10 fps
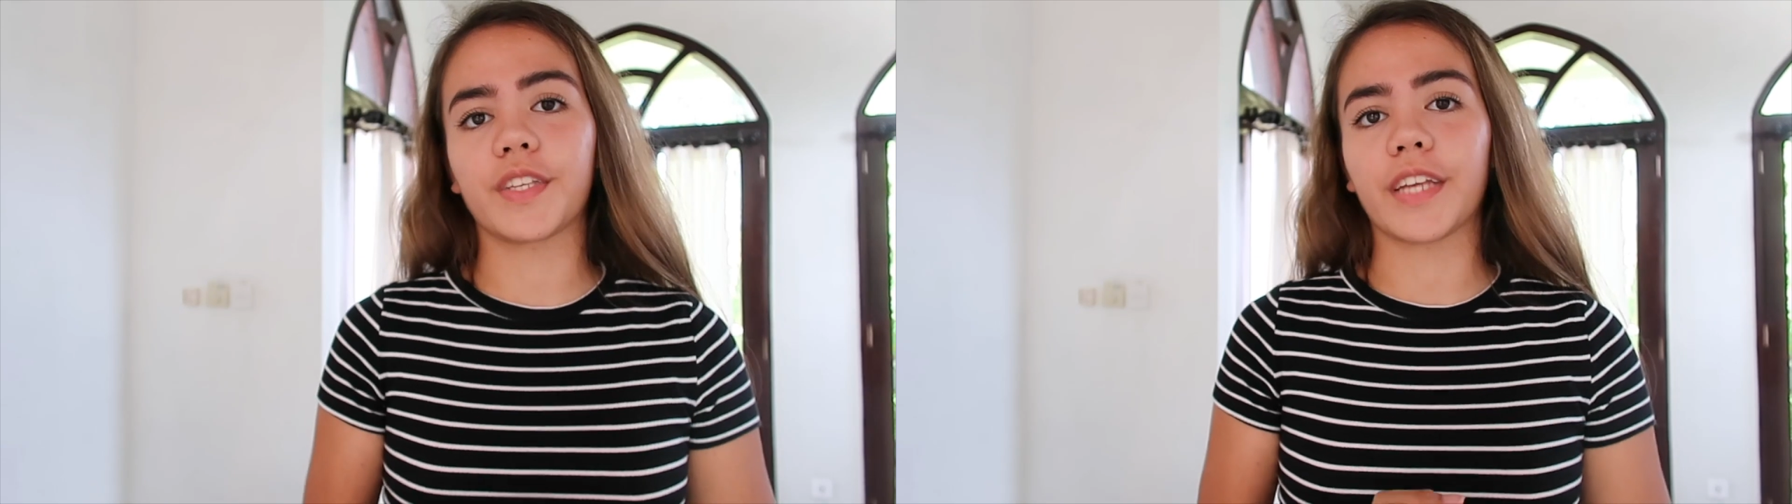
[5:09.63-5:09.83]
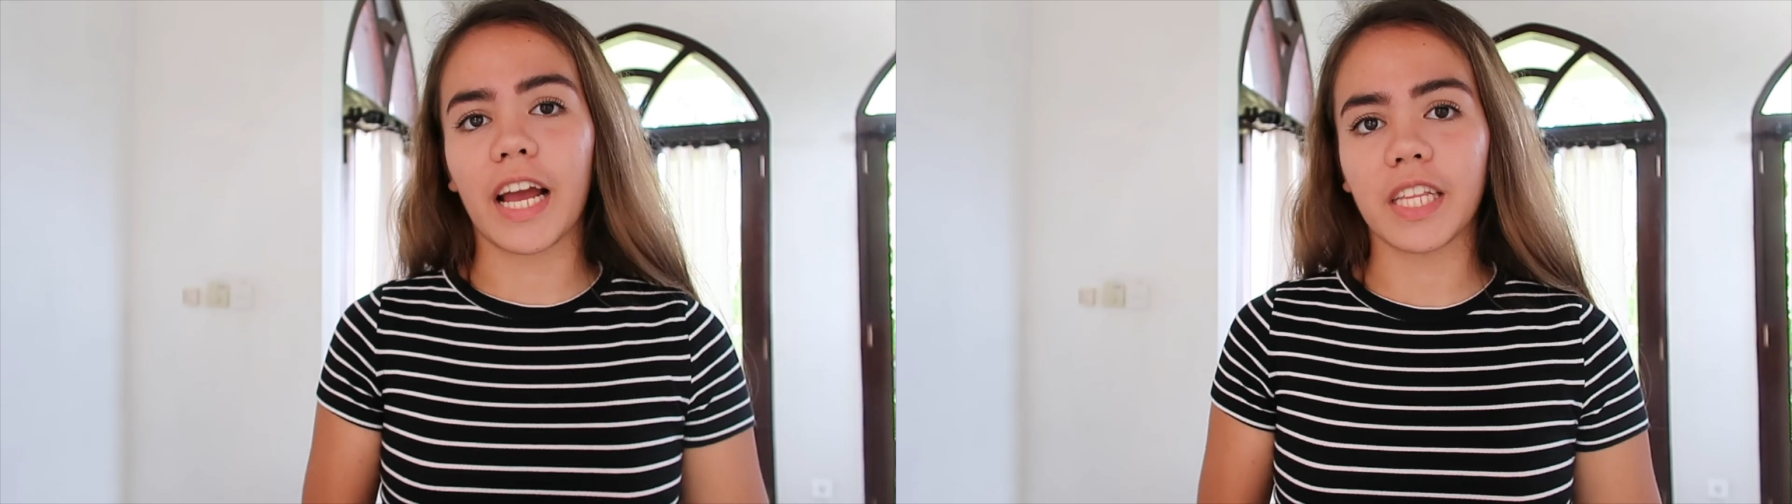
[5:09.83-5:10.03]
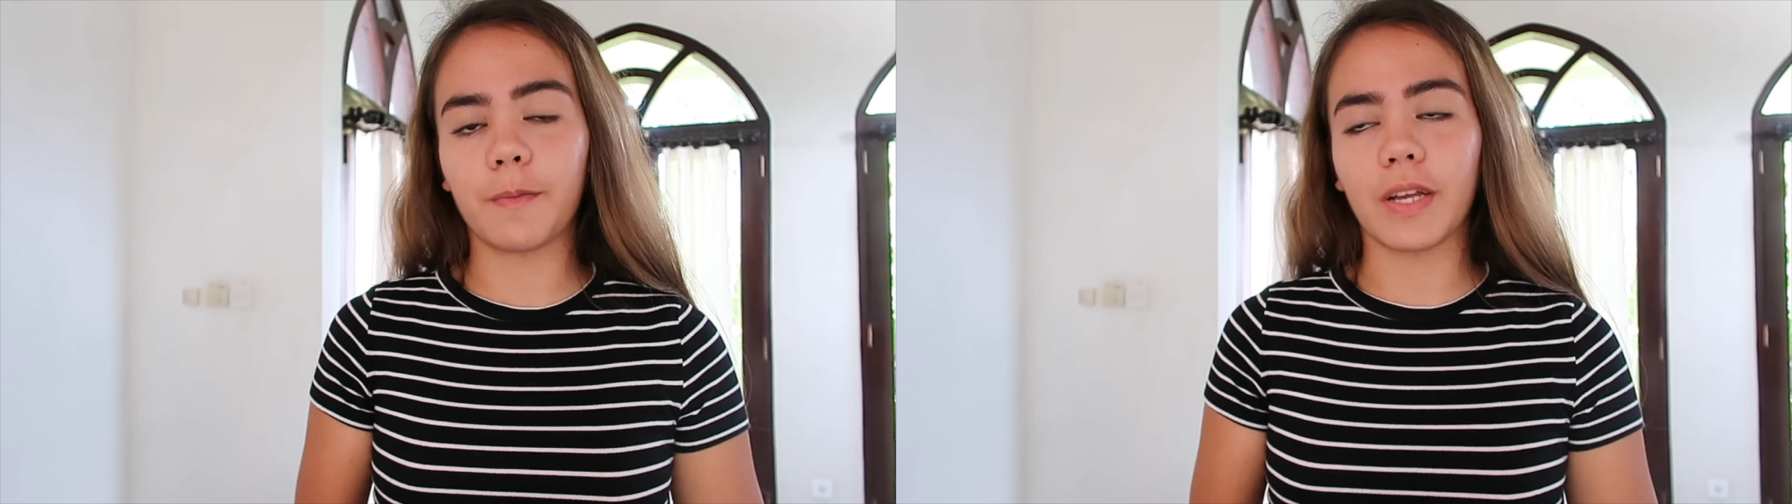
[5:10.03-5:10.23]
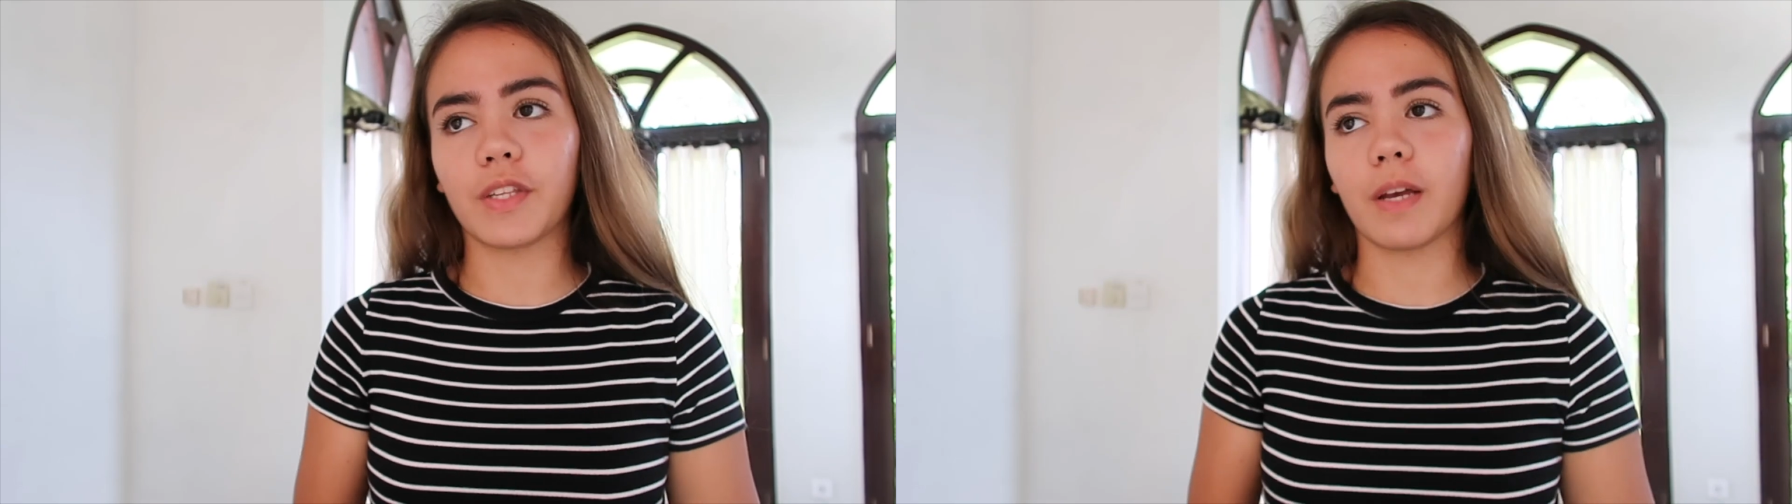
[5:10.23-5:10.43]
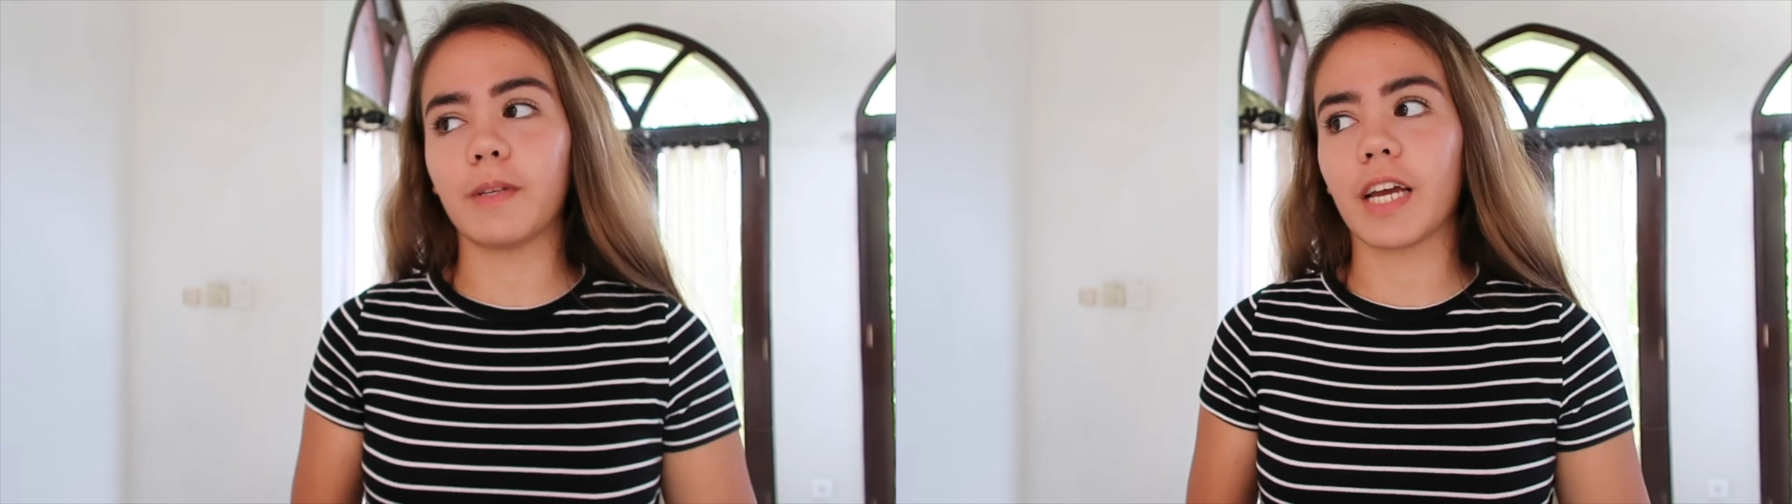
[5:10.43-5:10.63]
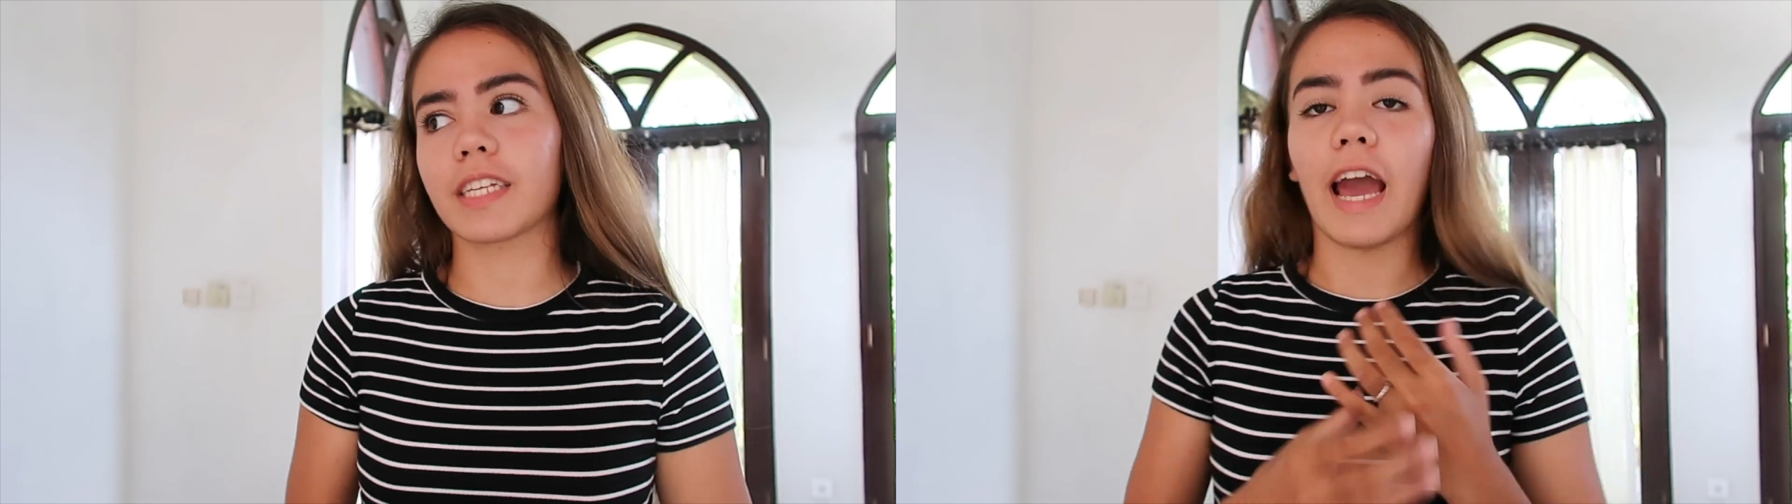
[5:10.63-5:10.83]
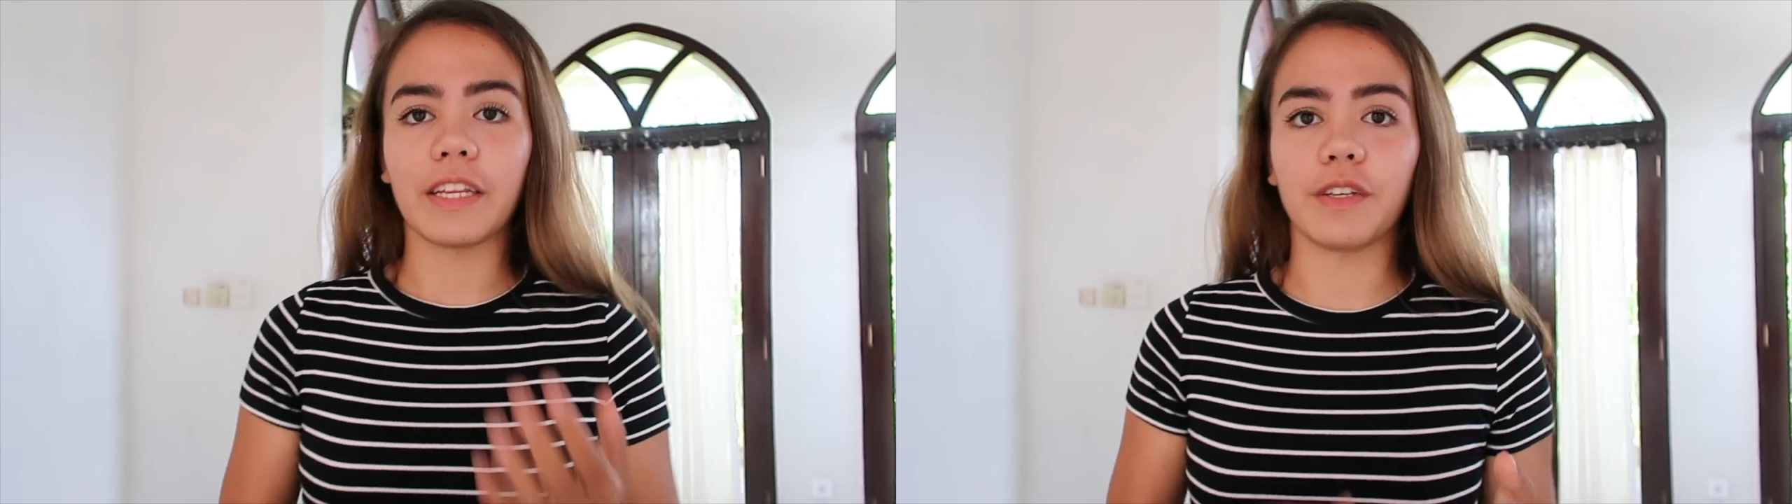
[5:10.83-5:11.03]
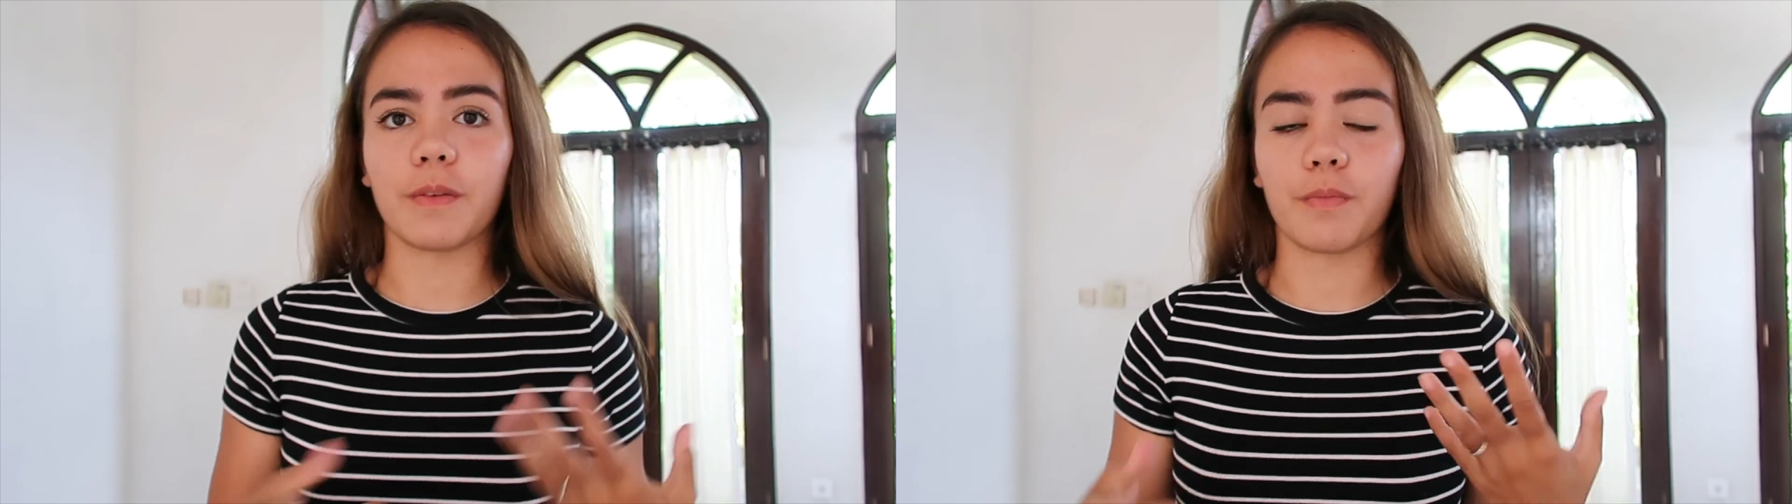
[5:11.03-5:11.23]
science-based subjects.
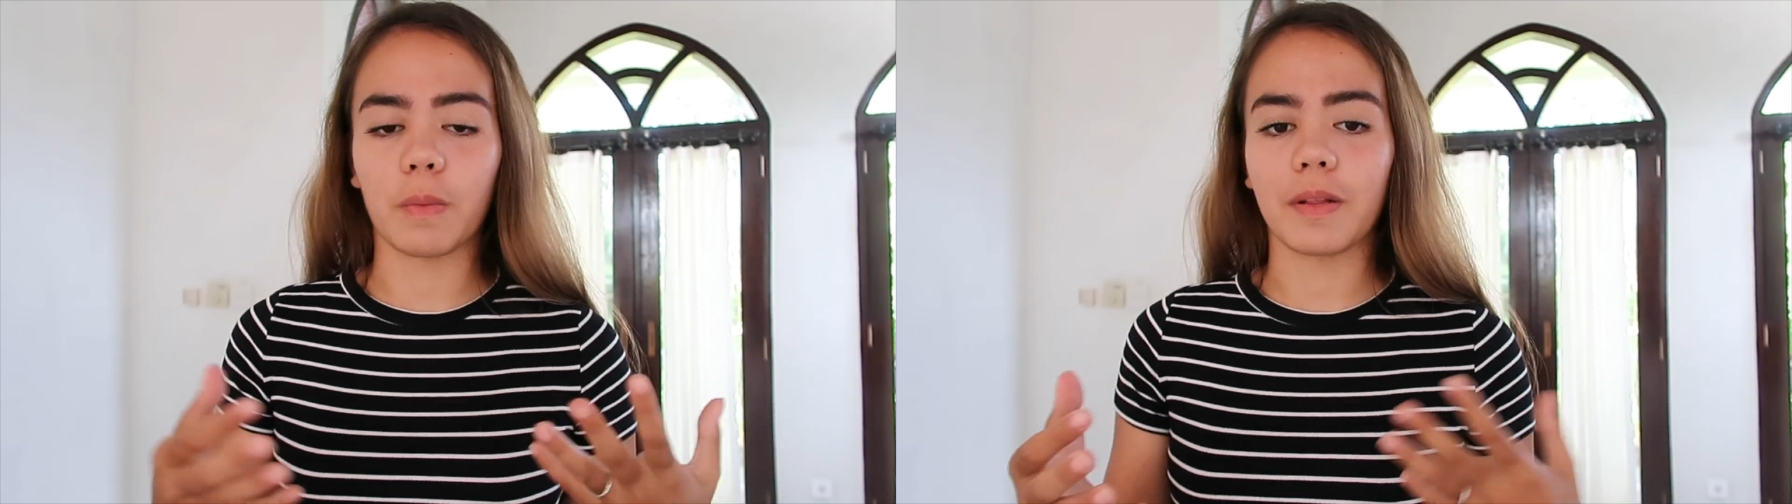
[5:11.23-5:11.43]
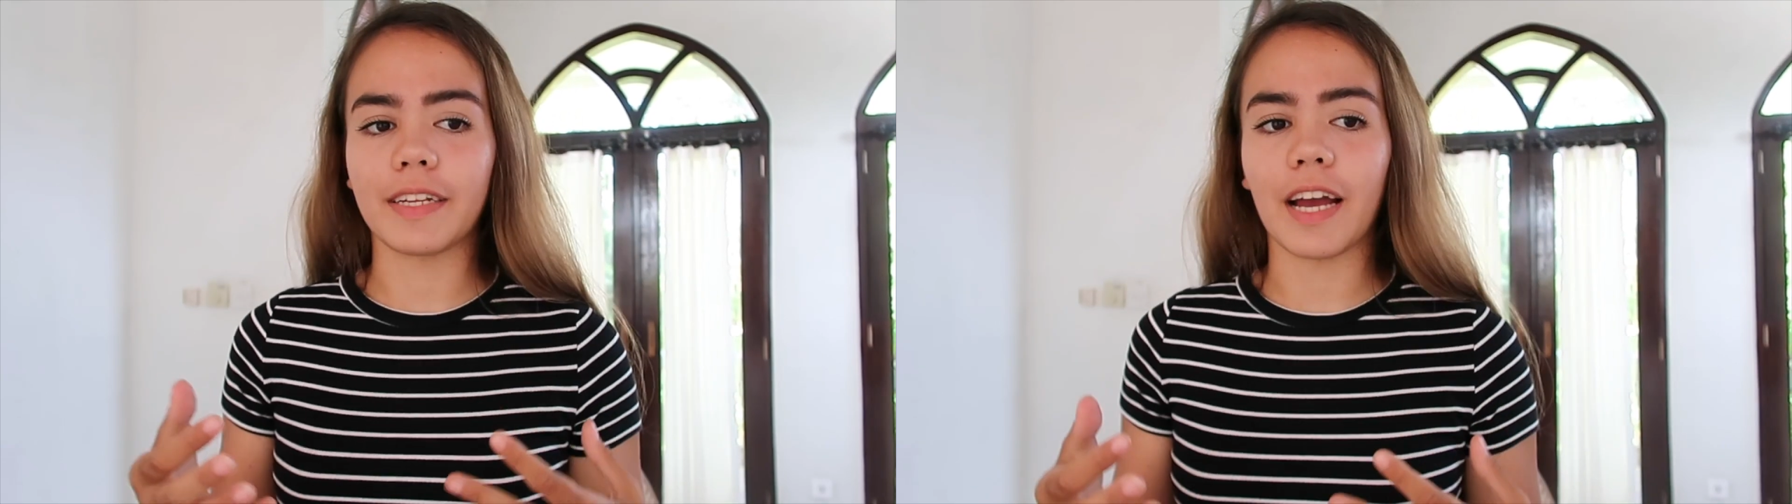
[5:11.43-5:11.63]
As you can probably